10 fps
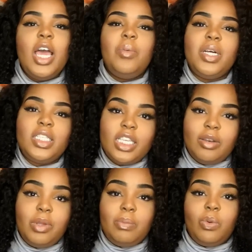but
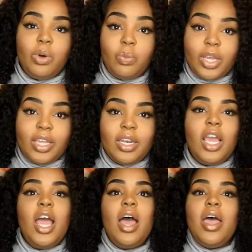10 people will win
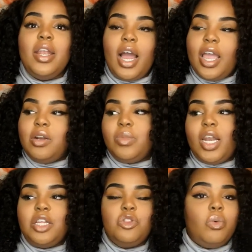an item
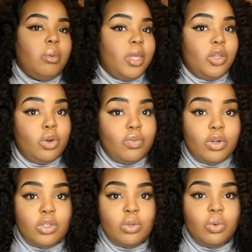that I thought would be
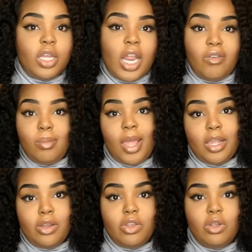universal and
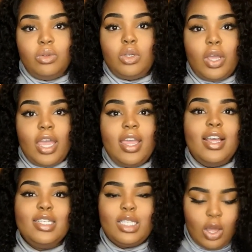everybody could use, okay?
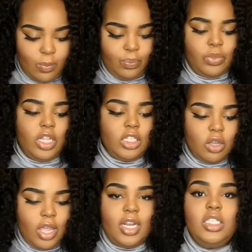So let's
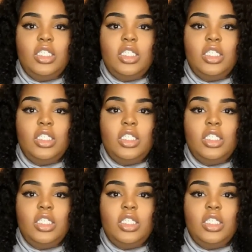go ahead